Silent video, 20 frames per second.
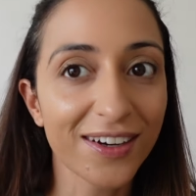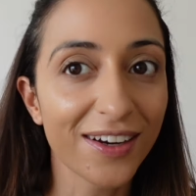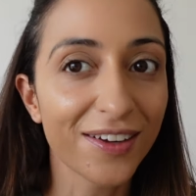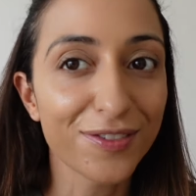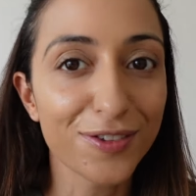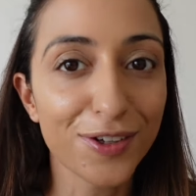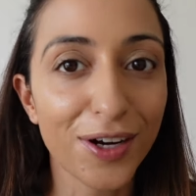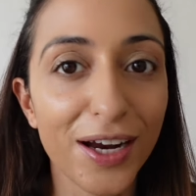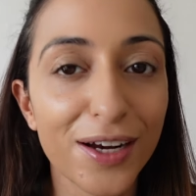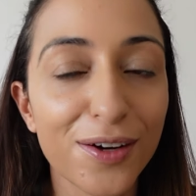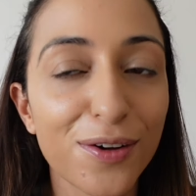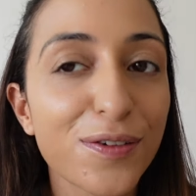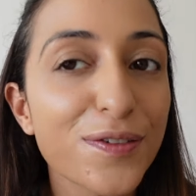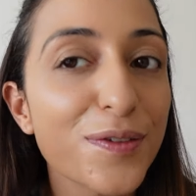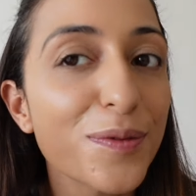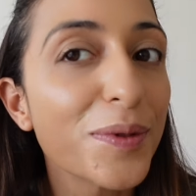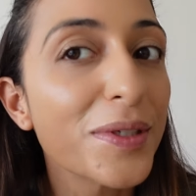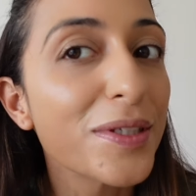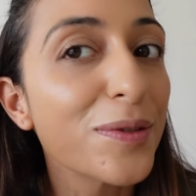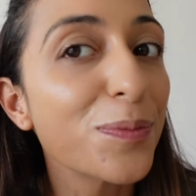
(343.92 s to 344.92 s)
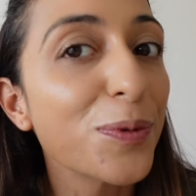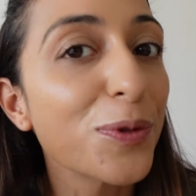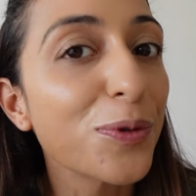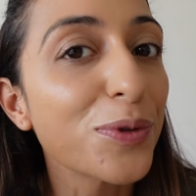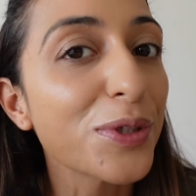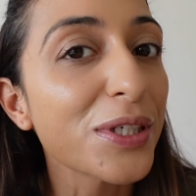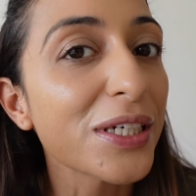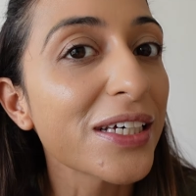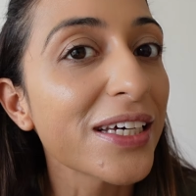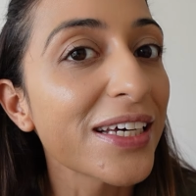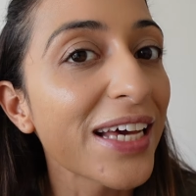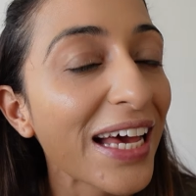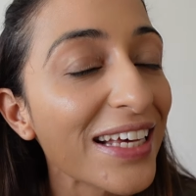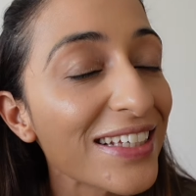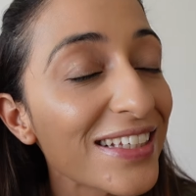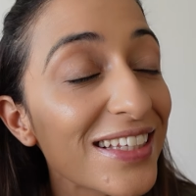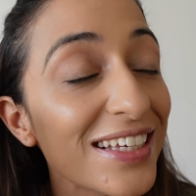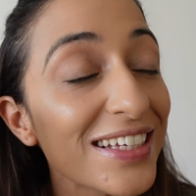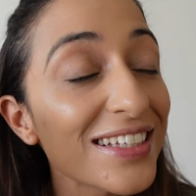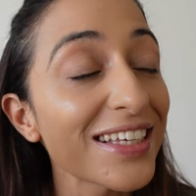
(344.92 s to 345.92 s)
that I've tried of Swiss Beauty
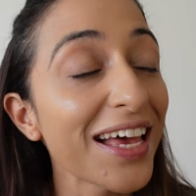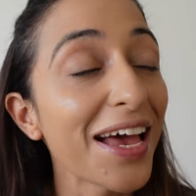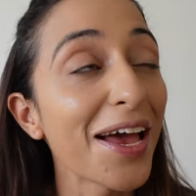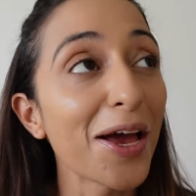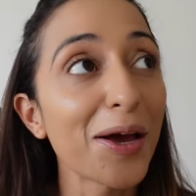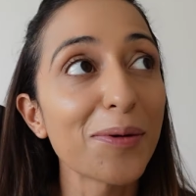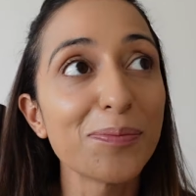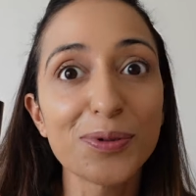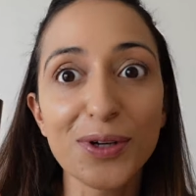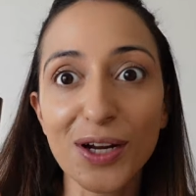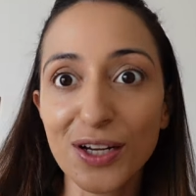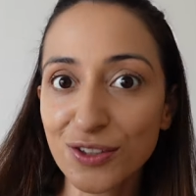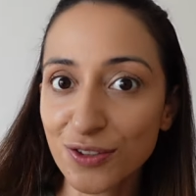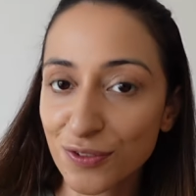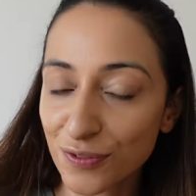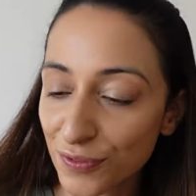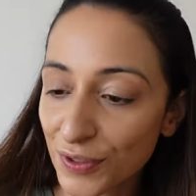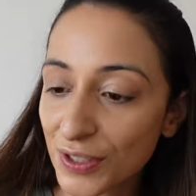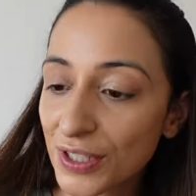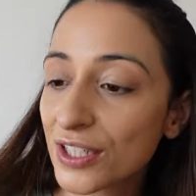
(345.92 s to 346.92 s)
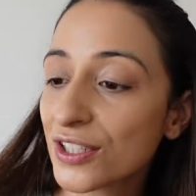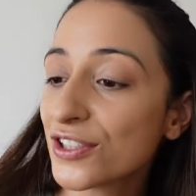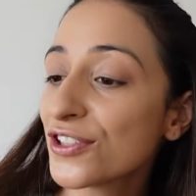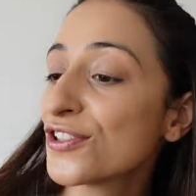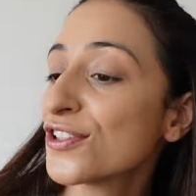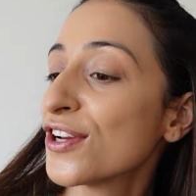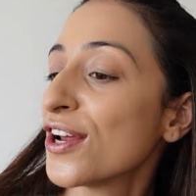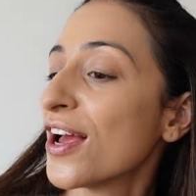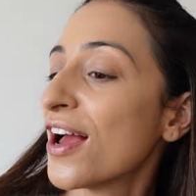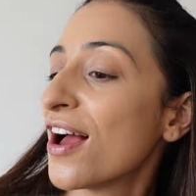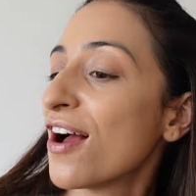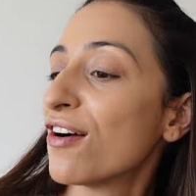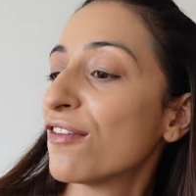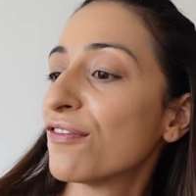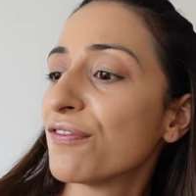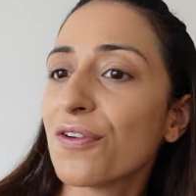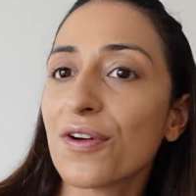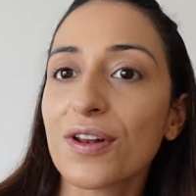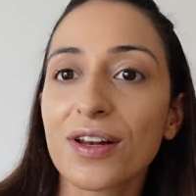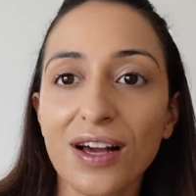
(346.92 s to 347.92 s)
is this airbrush finish
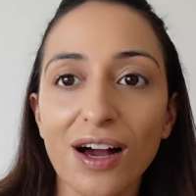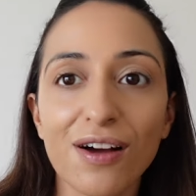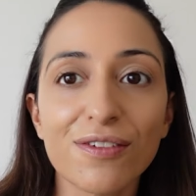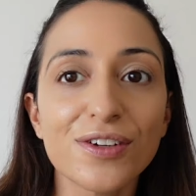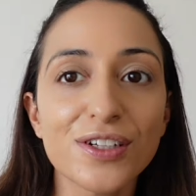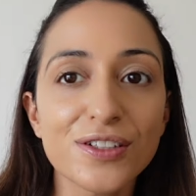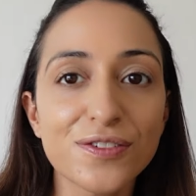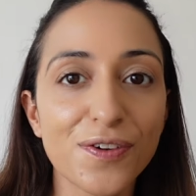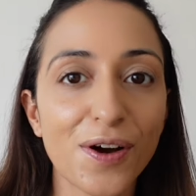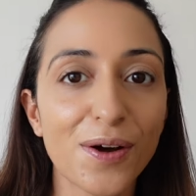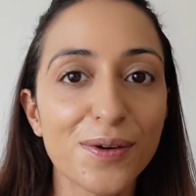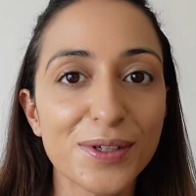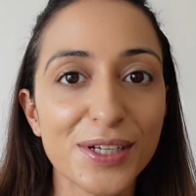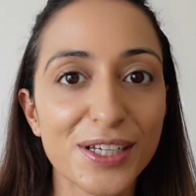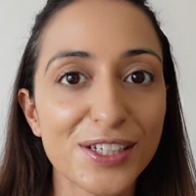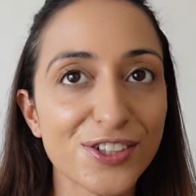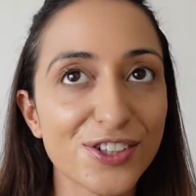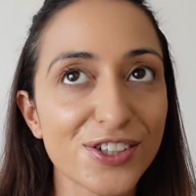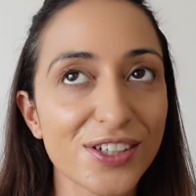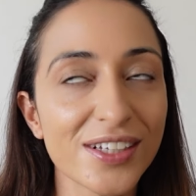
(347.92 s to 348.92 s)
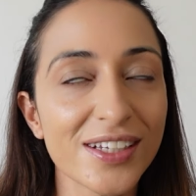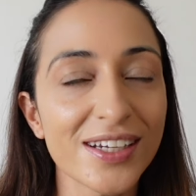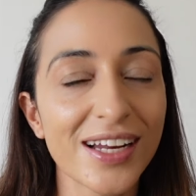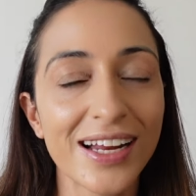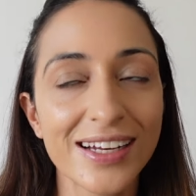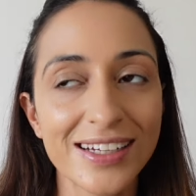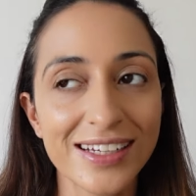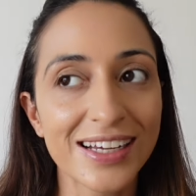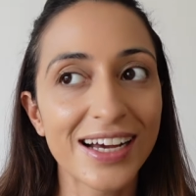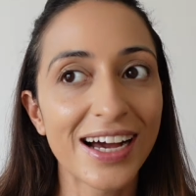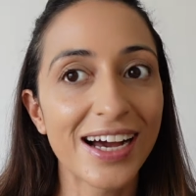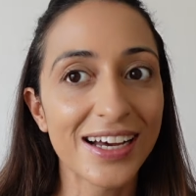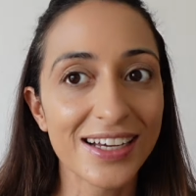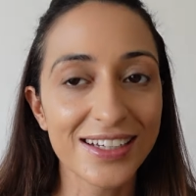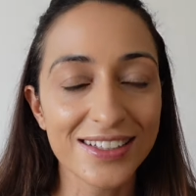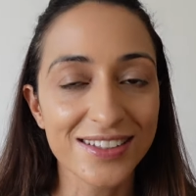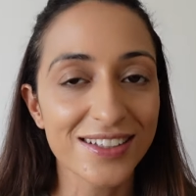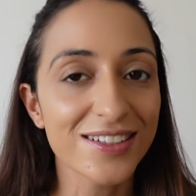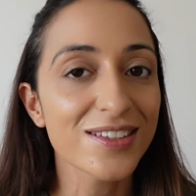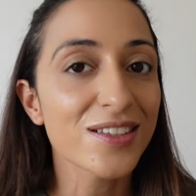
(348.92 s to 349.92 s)
full coverage foundation. And
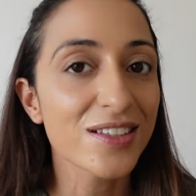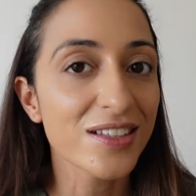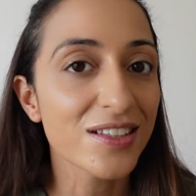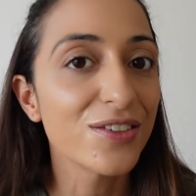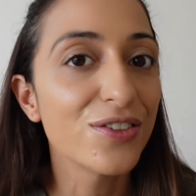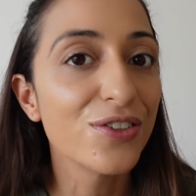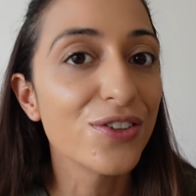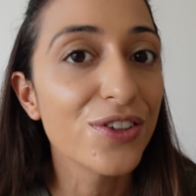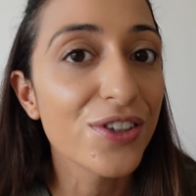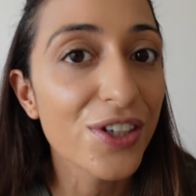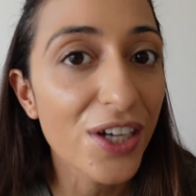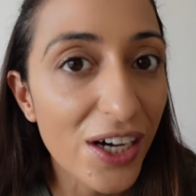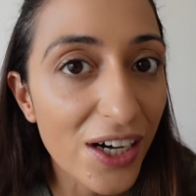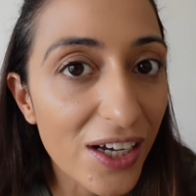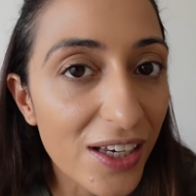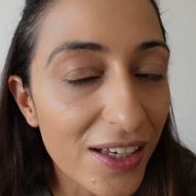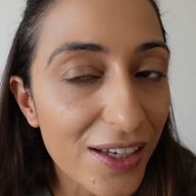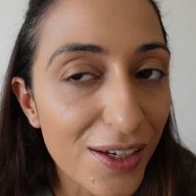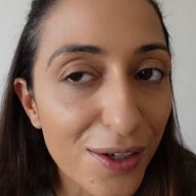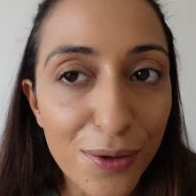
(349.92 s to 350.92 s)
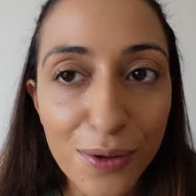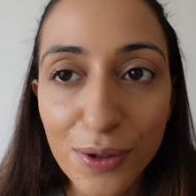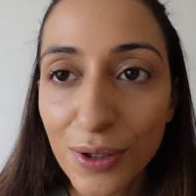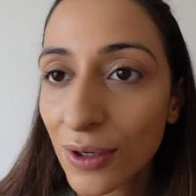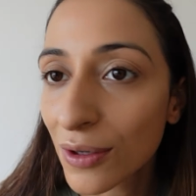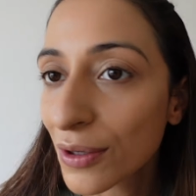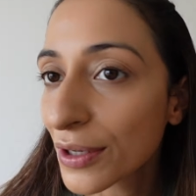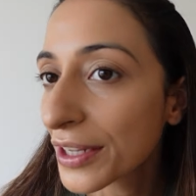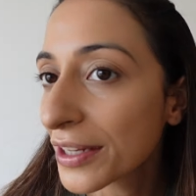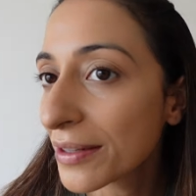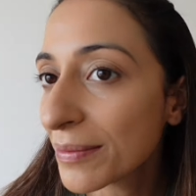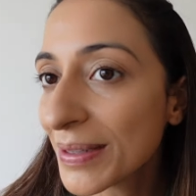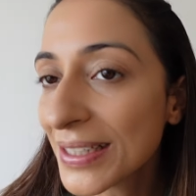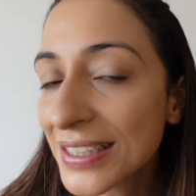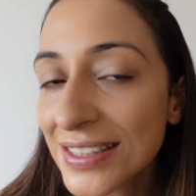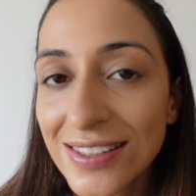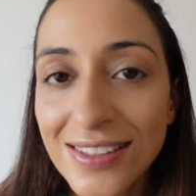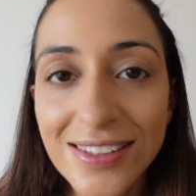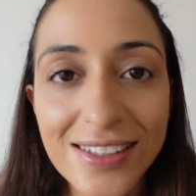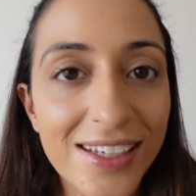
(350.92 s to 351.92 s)
guys, it's really good. Look at
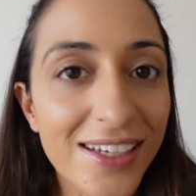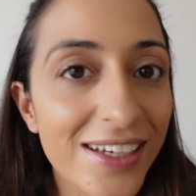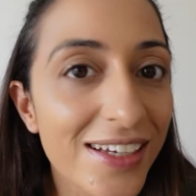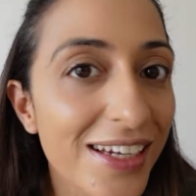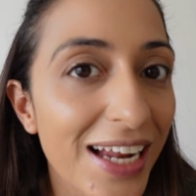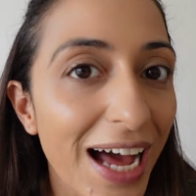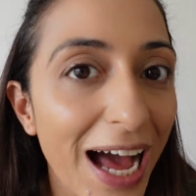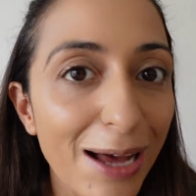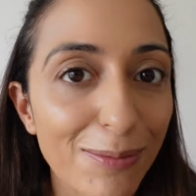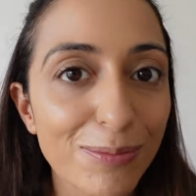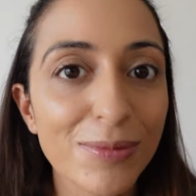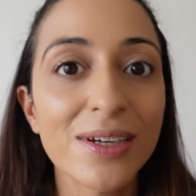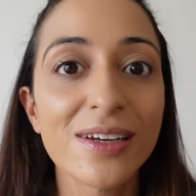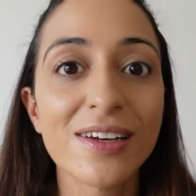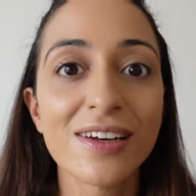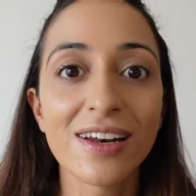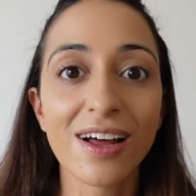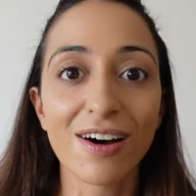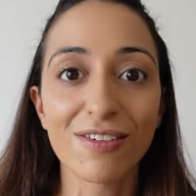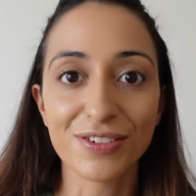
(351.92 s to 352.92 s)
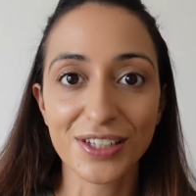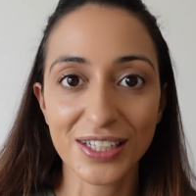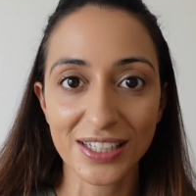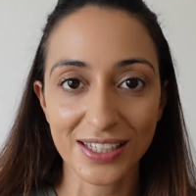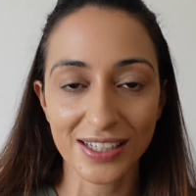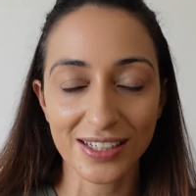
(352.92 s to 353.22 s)
my skin. I'm loving